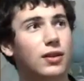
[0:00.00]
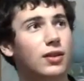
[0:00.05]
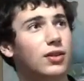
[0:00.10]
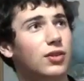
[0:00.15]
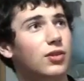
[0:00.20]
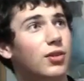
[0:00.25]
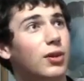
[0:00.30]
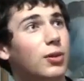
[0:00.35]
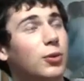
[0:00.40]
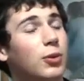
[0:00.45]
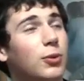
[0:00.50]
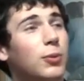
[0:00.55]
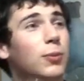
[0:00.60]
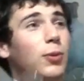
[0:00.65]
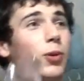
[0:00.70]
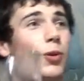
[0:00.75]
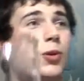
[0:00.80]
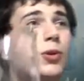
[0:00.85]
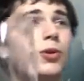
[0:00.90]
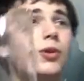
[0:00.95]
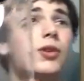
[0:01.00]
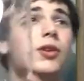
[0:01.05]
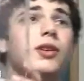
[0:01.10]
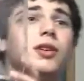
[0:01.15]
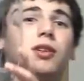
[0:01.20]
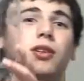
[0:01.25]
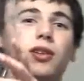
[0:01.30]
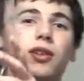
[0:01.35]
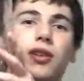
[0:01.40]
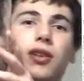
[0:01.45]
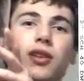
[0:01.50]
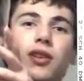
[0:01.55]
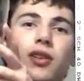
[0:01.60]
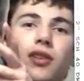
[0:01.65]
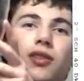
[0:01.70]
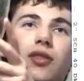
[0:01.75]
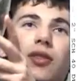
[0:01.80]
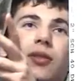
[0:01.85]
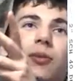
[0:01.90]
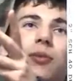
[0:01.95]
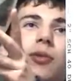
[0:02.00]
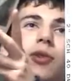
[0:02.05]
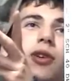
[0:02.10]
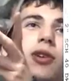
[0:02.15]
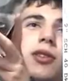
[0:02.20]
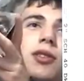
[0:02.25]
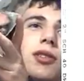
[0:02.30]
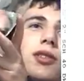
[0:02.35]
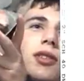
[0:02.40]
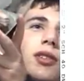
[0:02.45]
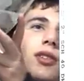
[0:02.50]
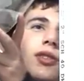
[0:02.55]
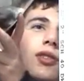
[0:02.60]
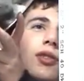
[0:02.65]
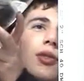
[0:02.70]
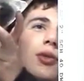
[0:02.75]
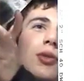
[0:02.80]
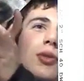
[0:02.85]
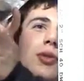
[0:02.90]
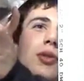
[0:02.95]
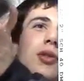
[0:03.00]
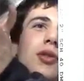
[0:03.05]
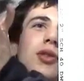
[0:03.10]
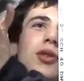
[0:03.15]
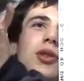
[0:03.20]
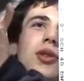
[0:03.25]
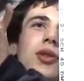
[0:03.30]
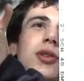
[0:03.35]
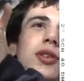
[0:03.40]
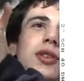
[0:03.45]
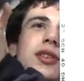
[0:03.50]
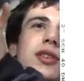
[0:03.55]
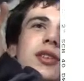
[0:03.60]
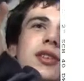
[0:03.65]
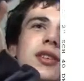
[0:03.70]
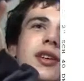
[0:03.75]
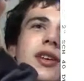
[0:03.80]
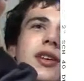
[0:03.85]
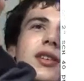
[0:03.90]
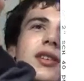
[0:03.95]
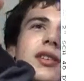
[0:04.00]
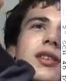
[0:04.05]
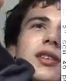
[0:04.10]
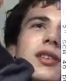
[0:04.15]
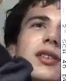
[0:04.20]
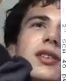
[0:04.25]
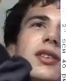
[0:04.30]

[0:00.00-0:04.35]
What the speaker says: So I will pour some water into the holding container.